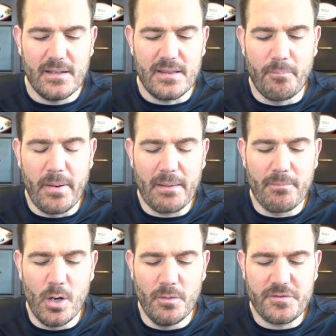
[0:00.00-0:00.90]
The big
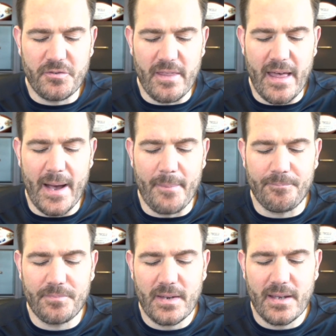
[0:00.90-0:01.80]
moves for
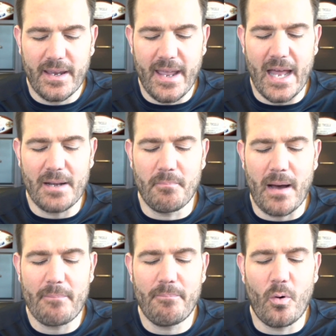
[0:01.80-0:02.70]
them getting
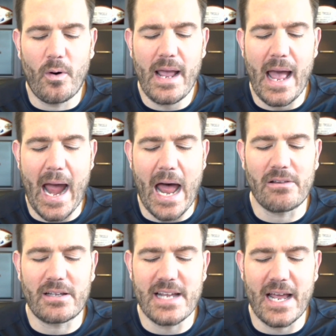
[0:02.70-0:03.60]
my boy
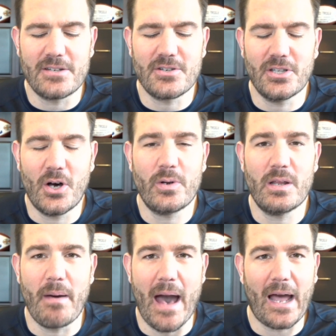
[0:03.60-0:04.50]
Alex
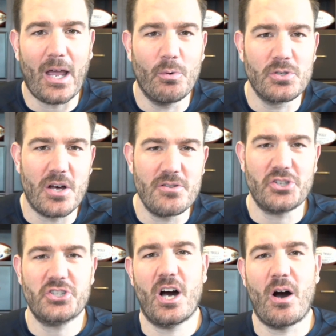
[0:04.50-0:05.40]
Anzalone back, who was on the
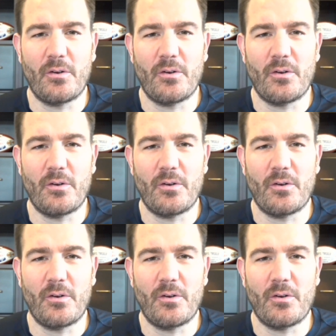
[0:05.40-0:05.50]
show.